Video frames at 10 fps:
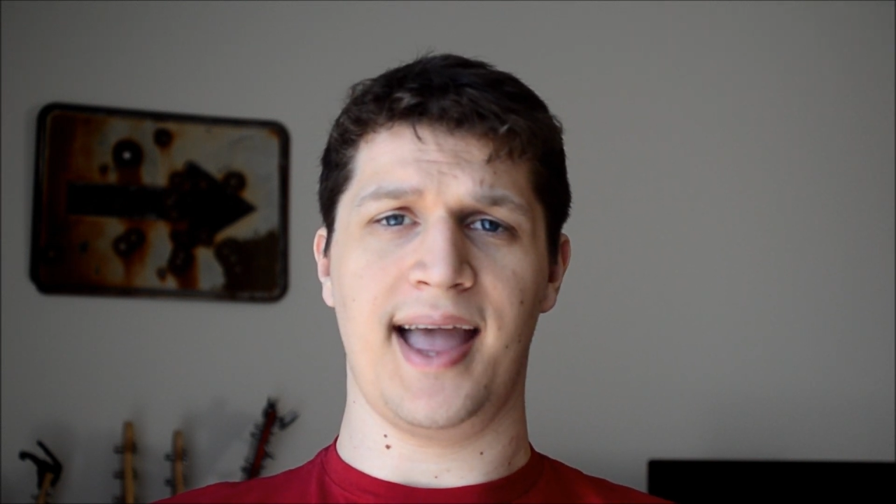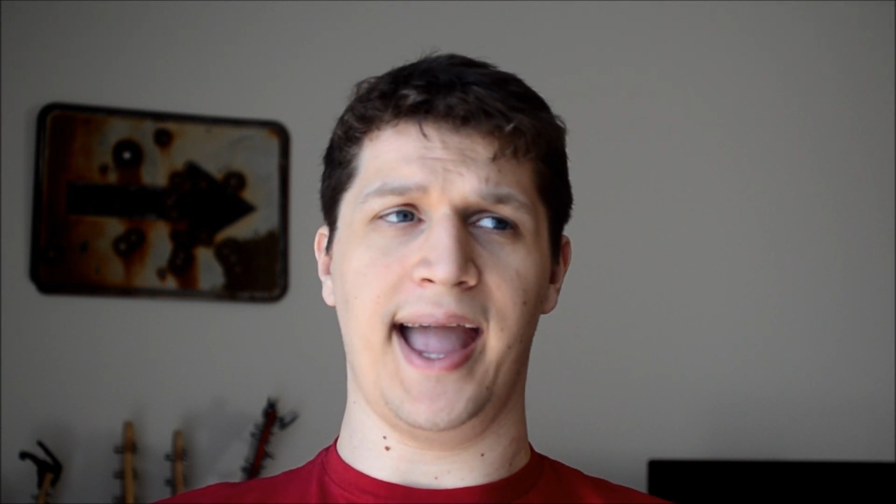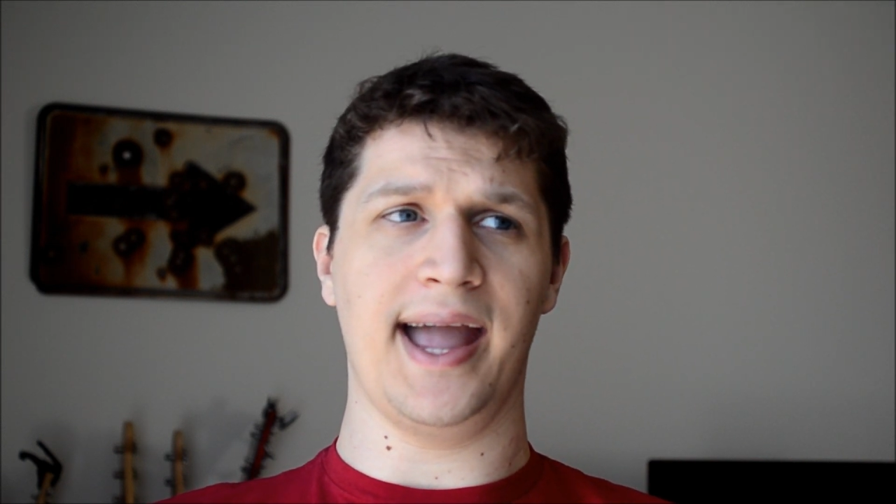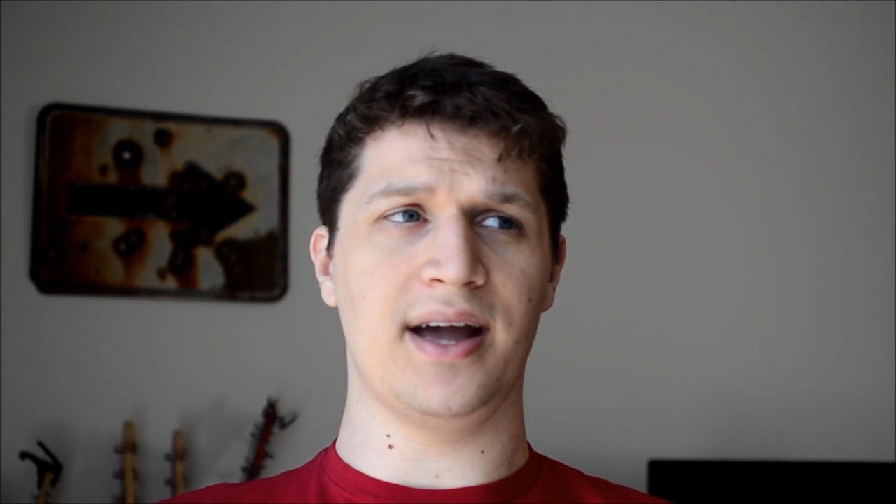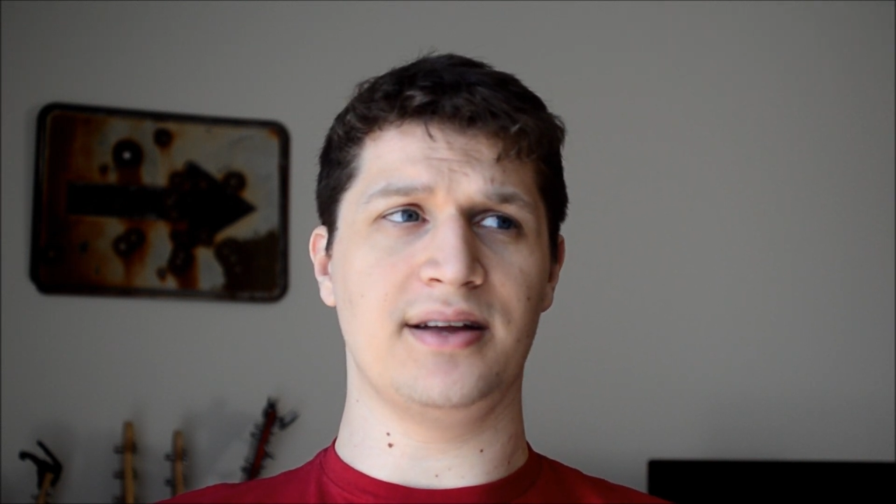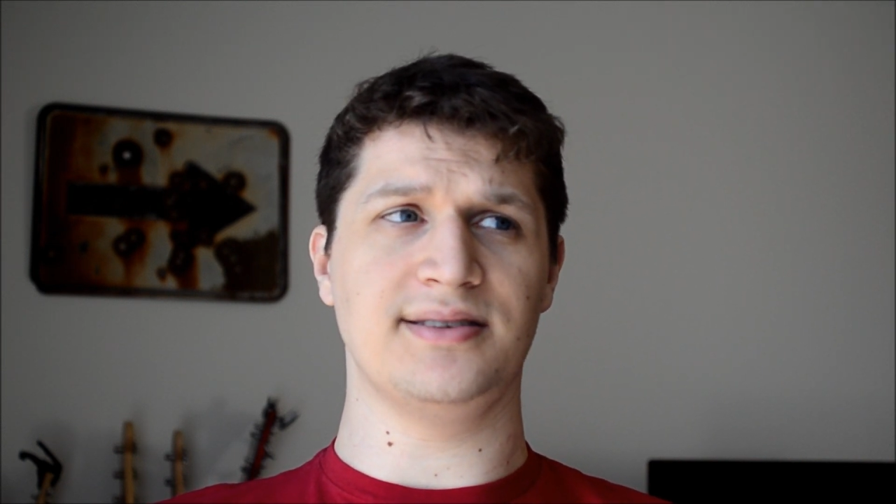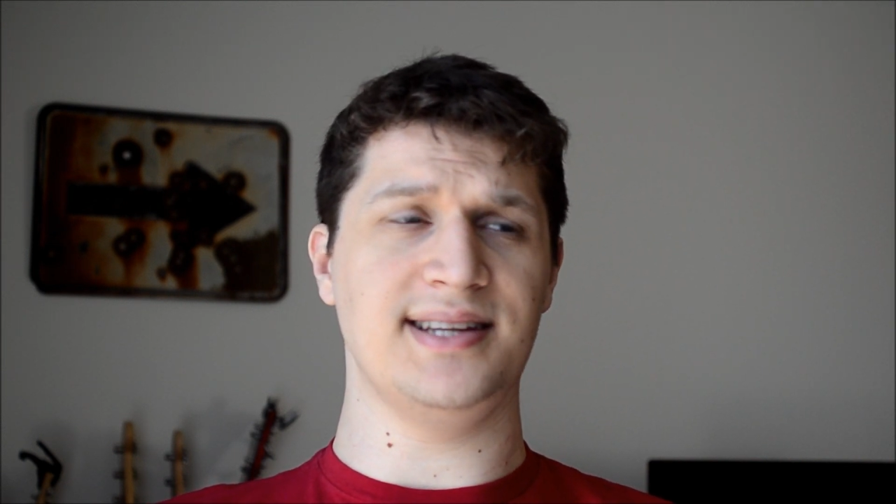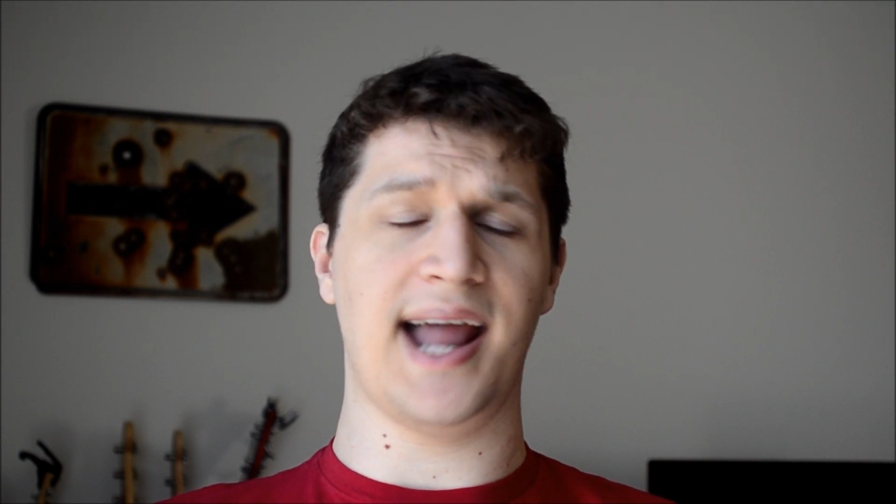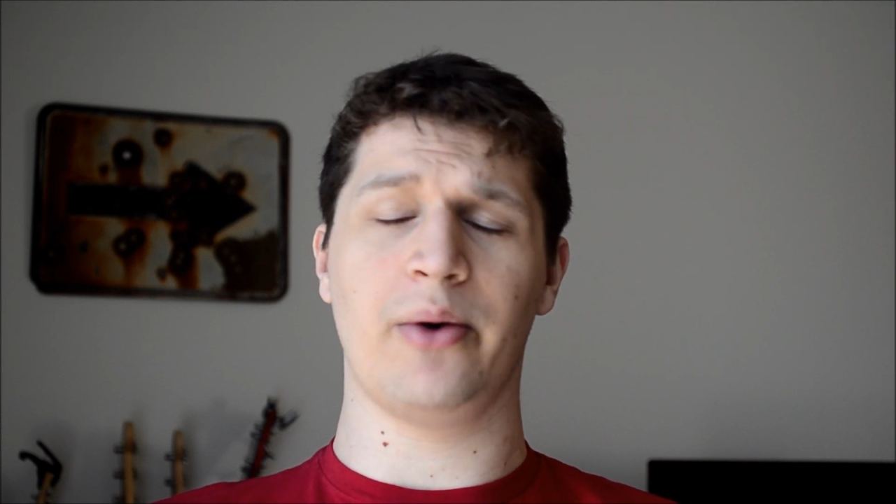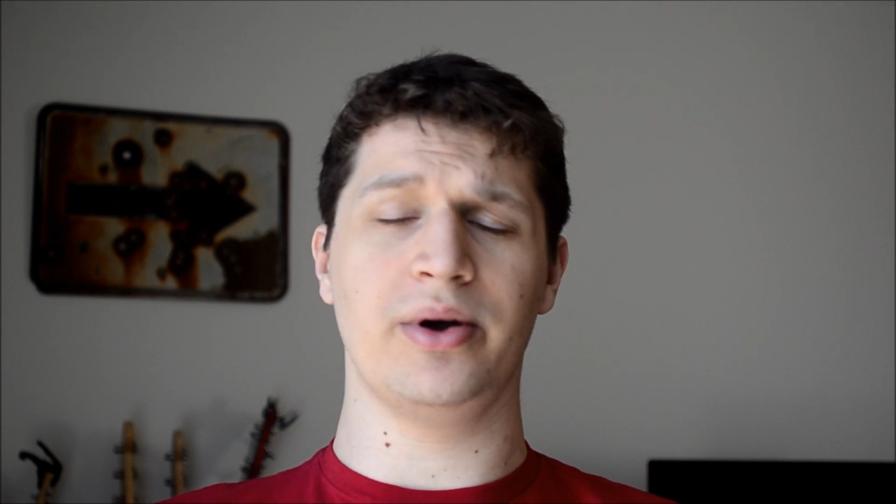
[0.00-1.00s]
and
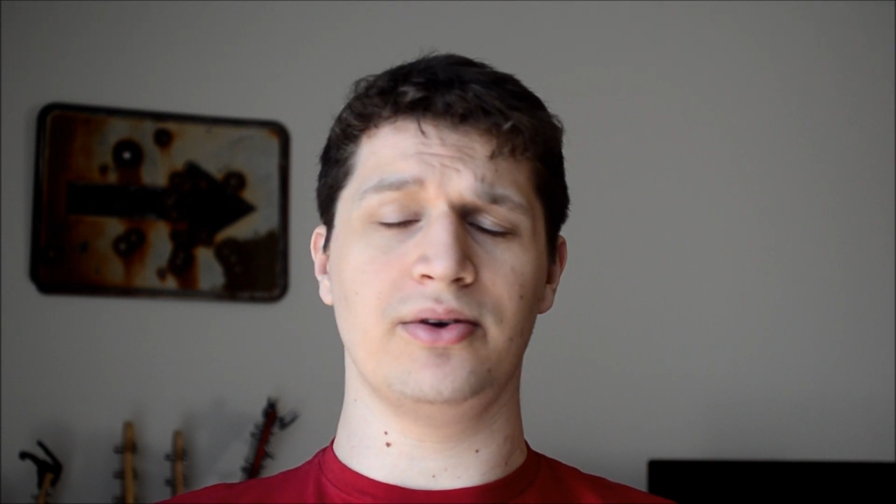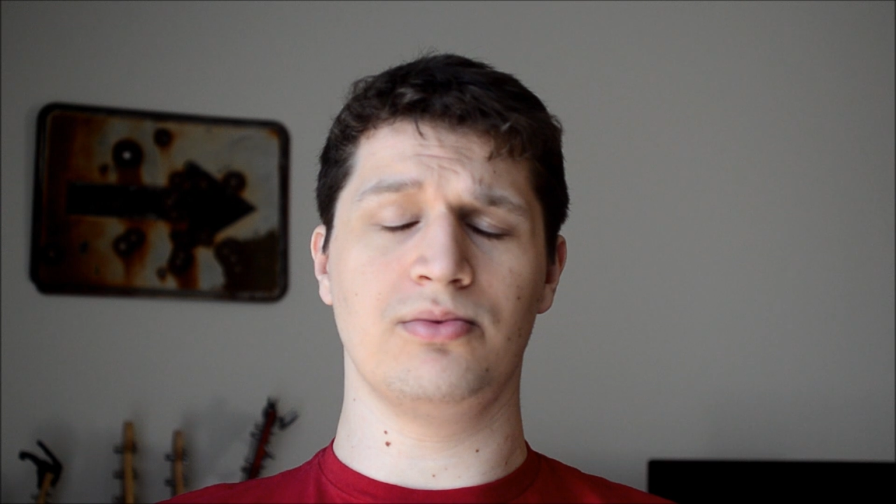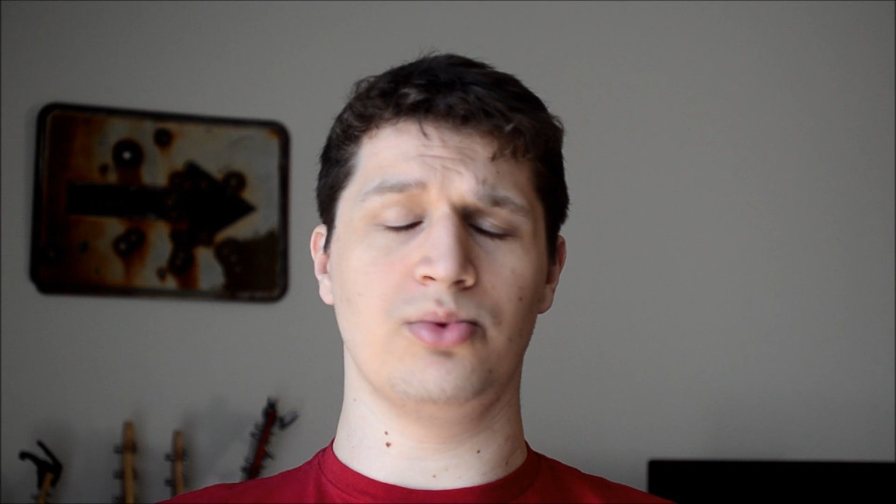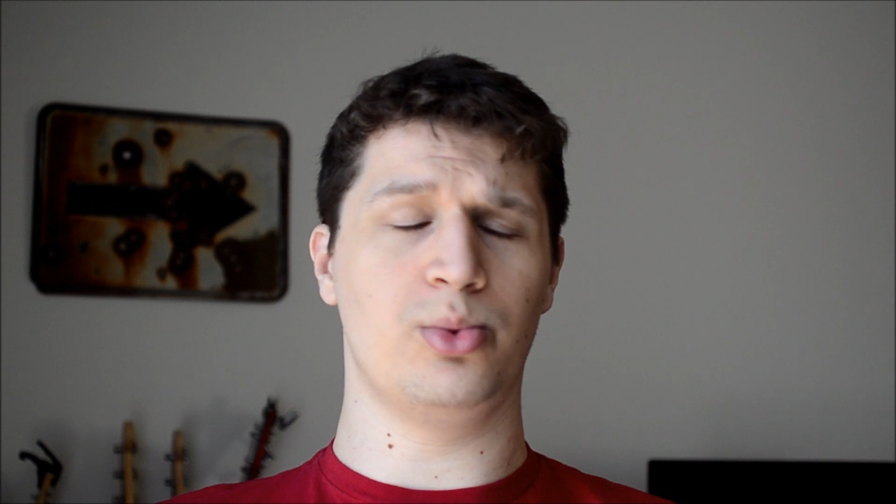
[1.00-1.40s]
now it